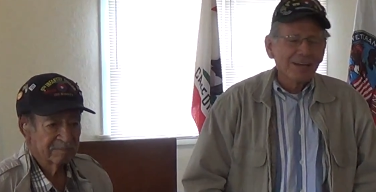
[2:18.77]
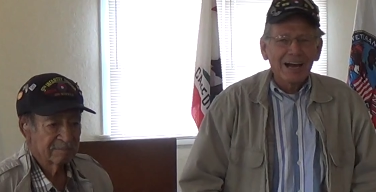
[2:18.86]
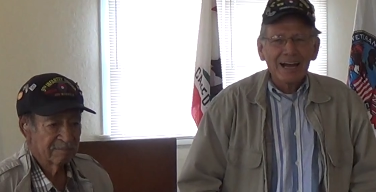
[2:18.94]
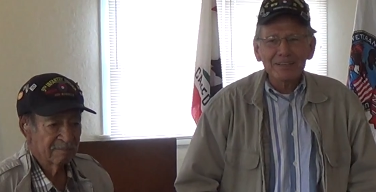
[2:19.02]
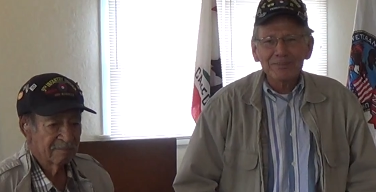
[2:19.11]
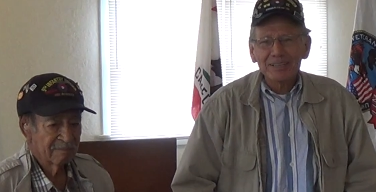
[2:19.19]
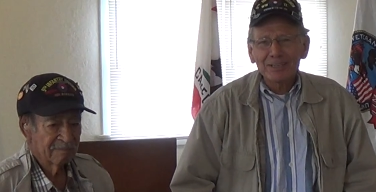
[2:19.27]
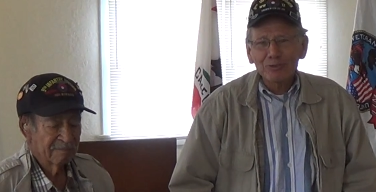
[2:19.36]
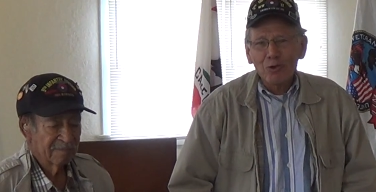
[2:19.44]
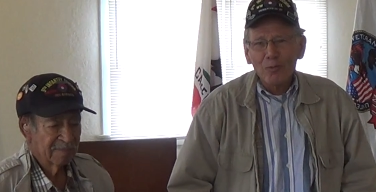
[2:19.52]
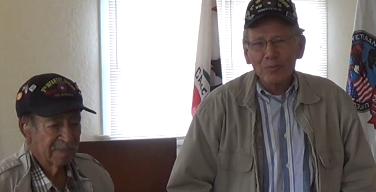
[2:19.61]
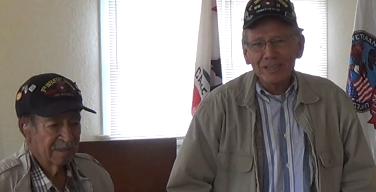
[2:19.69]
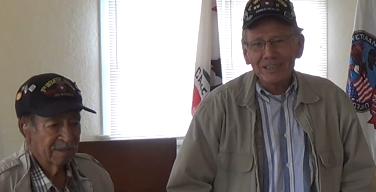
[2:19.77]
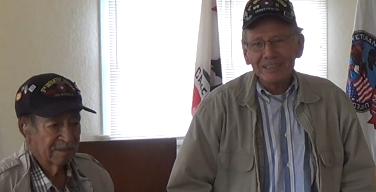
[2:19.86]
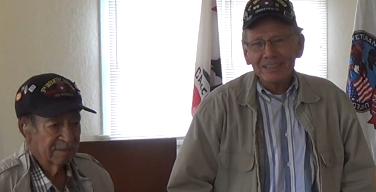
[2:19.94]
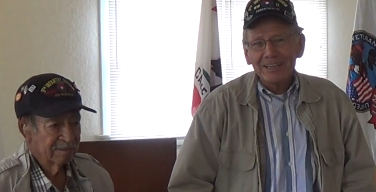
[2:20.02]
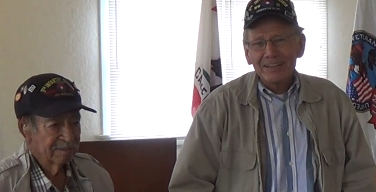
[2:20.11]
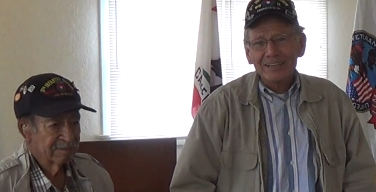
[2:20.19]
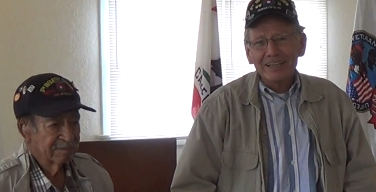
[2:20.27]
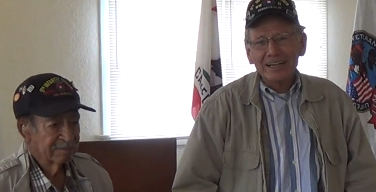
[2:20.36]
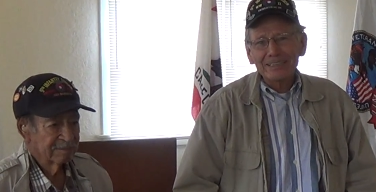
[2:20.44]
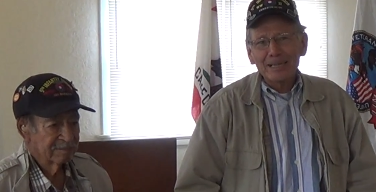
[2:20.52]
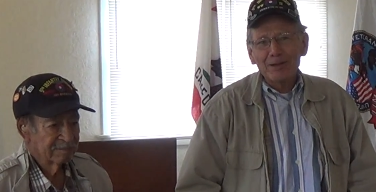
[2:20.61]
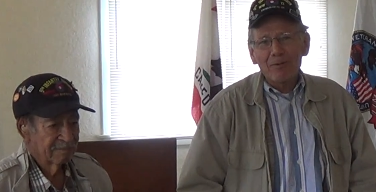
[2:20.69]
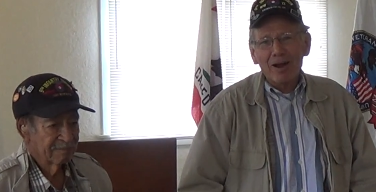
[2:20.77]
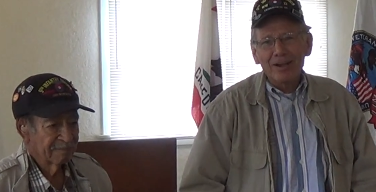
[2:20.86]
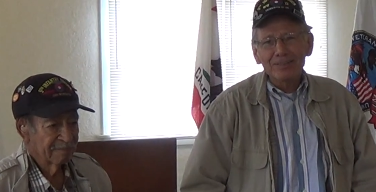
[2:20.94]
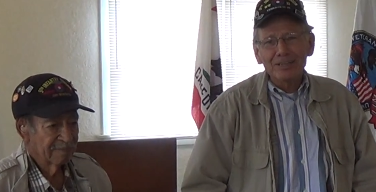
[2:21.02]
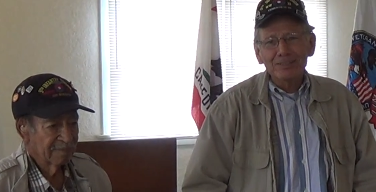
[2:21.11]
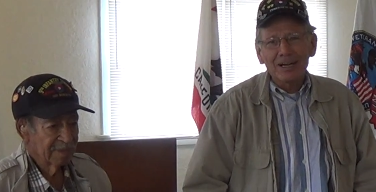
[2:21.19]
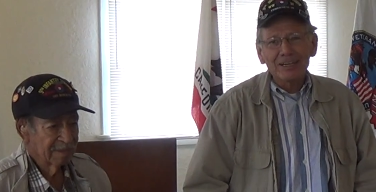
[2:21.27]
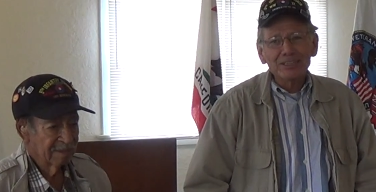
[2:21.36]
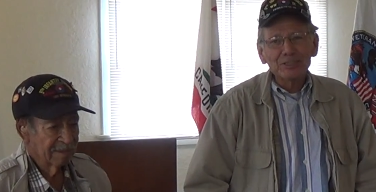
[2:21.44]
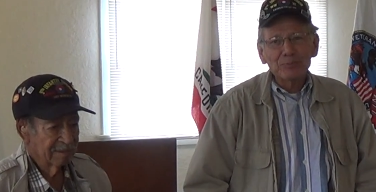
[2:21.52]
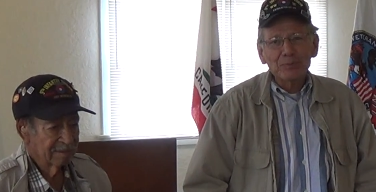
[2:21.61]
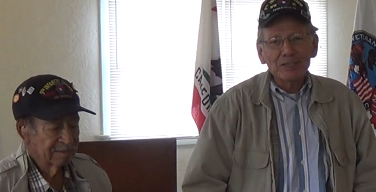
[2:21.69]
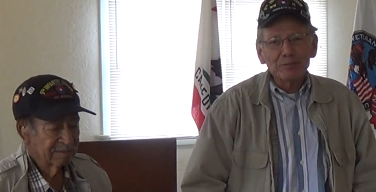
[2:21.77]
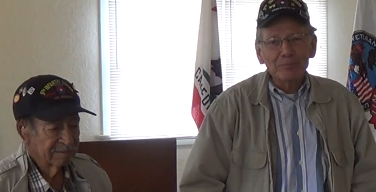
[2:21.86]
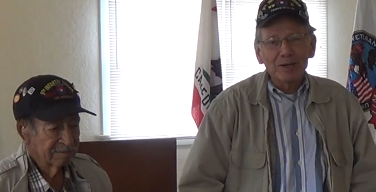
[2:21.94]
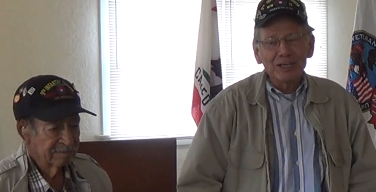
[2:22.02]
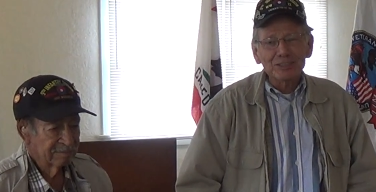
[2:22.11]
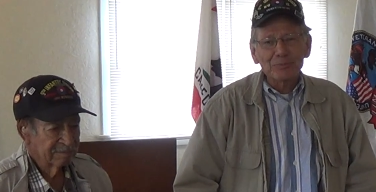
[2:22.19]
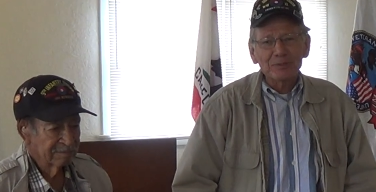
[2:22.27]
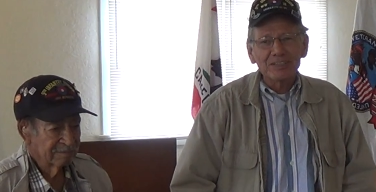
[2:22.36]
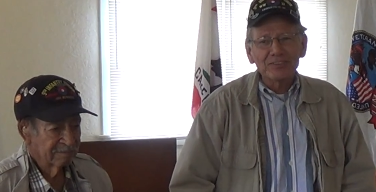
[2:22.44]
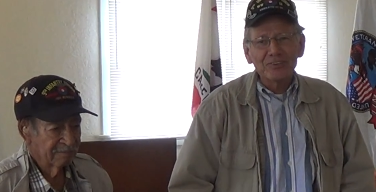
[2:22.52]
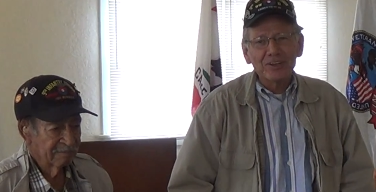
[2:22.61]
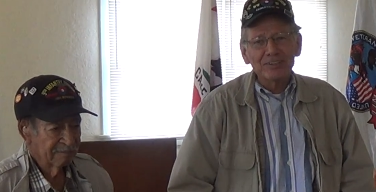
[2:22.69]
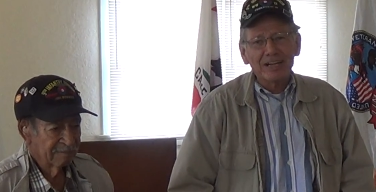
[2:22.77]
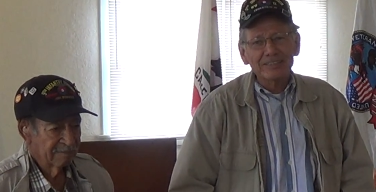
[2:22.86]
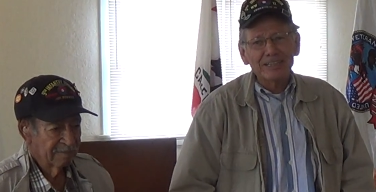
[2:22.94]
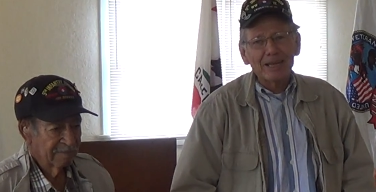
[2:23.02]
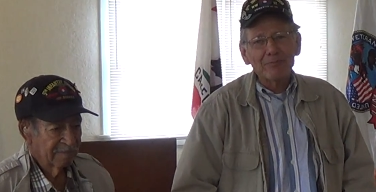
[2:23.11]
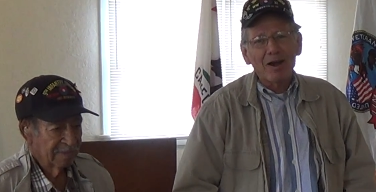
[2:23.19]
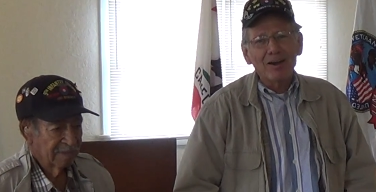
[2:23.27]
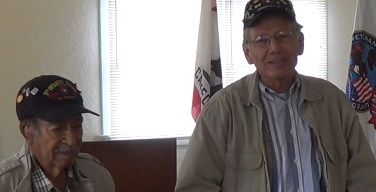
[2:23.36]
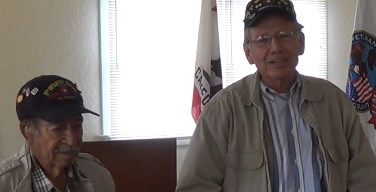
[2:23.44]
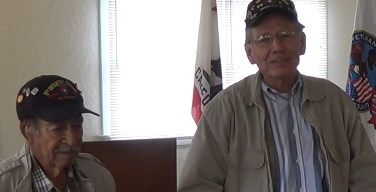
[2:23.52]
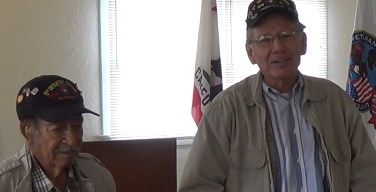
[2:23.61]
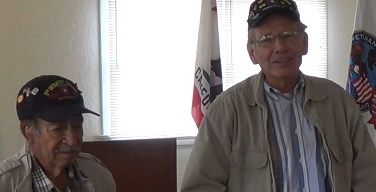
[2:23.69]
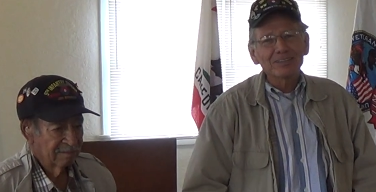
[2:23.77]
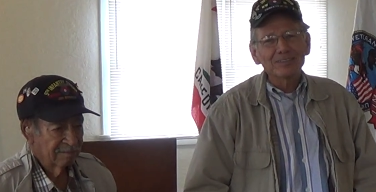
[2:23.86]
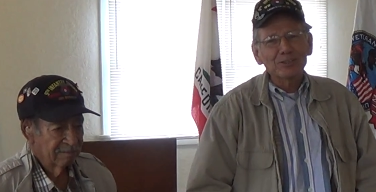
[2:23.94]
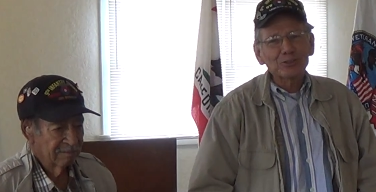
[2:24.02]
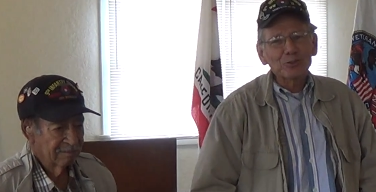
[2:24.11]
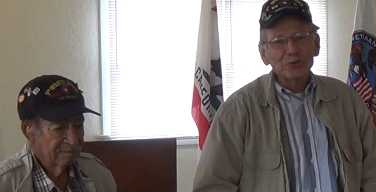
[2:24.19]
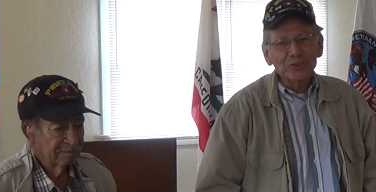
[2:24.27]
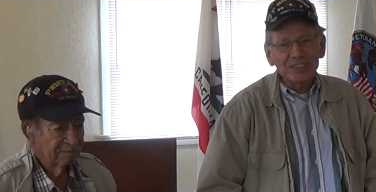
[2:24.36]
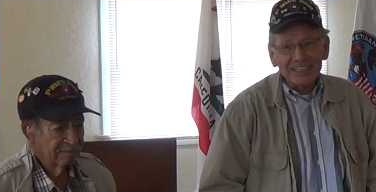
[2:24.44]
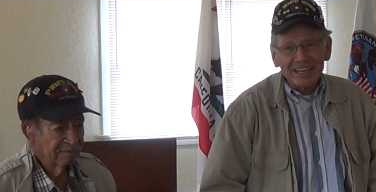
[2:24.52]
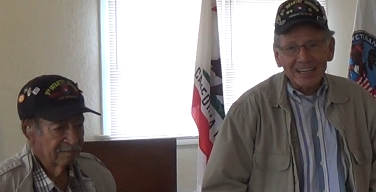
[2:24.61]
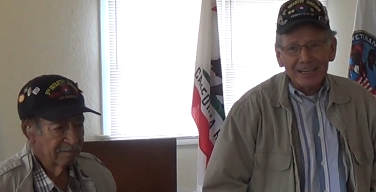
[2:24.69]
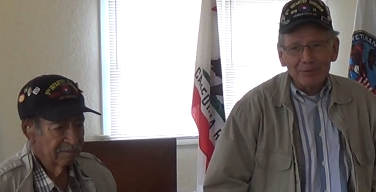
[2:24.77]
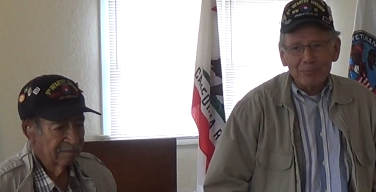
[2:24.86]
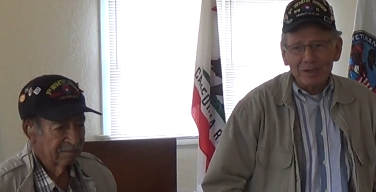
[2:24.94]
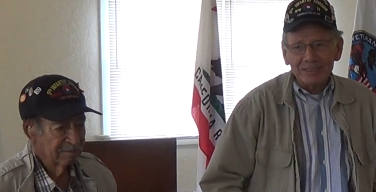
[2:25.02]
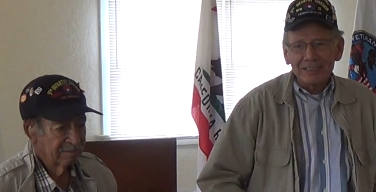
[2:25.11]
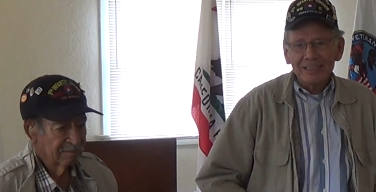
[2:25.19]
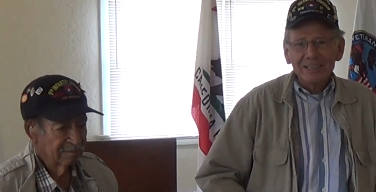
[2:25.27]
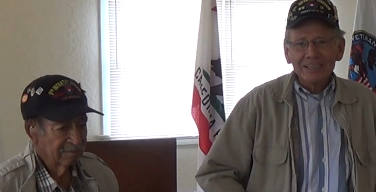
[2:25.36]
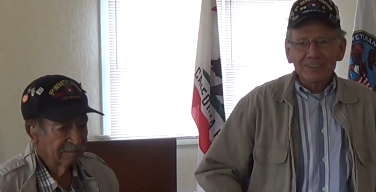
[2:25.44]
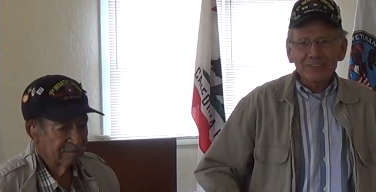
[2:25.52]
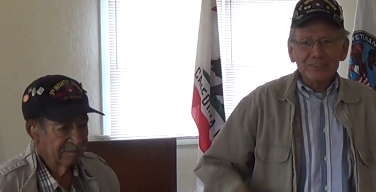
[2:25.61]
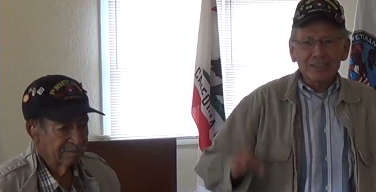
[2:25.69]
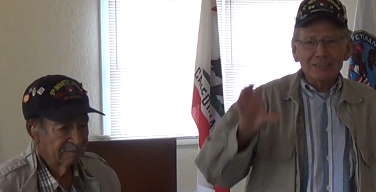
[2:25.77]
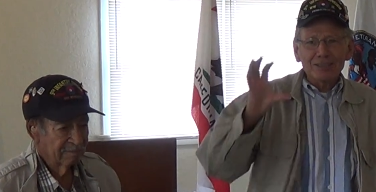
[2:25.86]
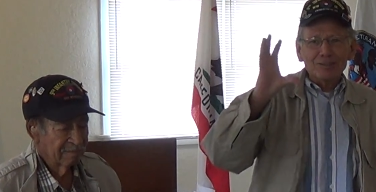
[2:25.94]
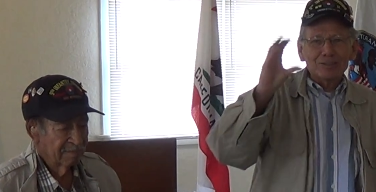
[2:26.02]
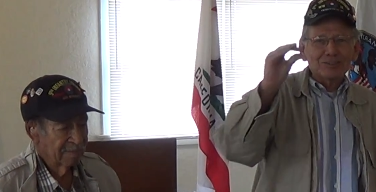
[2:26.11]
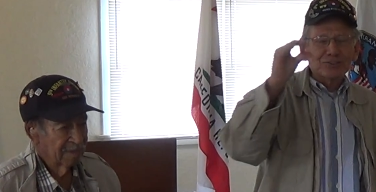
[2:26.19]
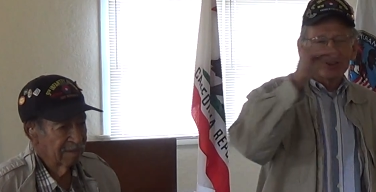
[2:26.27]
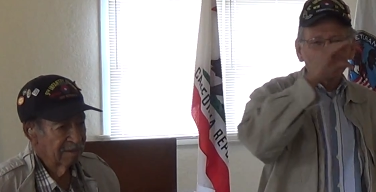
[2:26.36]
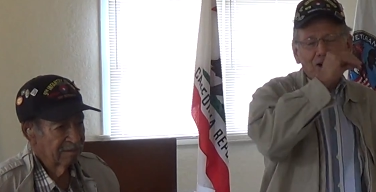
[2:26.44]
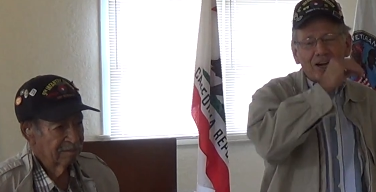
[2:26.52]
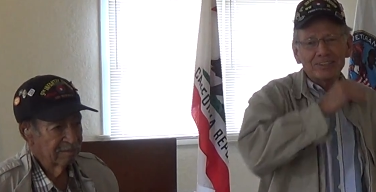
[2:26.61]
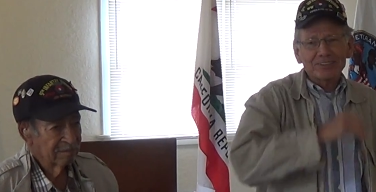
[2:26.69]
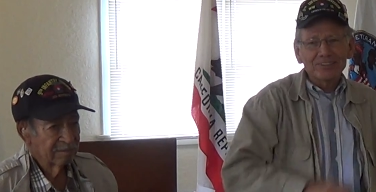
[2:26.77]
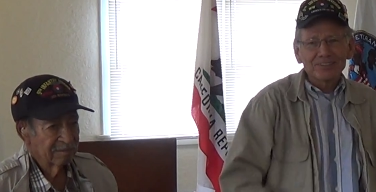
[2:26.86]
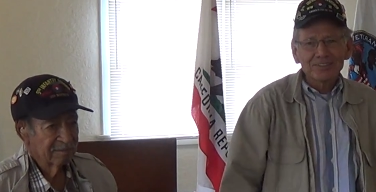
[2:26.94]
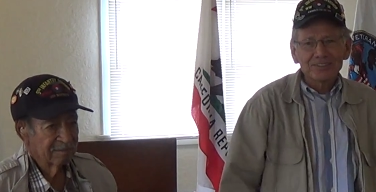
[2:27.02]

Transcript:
Speaker 1: I, they told me that I came out and I didn't speak much, but they said I came out on, on the news yeah. again, but just a little shot.